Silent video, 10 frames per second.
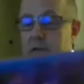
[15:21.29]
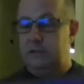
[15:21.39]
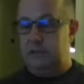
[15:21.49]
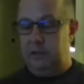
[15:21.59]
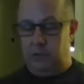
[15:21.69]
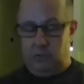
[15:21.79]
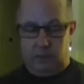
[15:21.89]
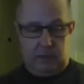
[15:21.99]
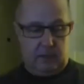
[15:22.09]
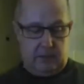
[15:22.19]

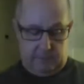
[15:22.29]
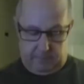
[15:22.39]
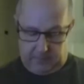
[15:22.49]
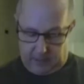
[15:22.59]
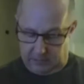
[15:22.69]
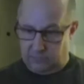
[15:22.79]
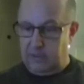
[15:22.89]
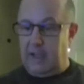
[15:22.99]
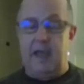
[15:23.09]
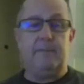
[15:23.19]
So I was
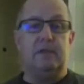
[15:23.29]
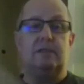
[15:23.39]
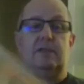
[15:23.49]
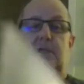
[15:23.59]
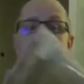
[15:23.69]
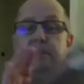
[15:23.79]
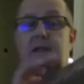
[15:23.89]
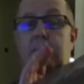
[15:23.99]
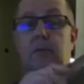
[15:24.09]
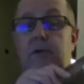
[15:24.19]
really happy to see this, and
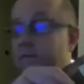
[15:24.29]
I'm looking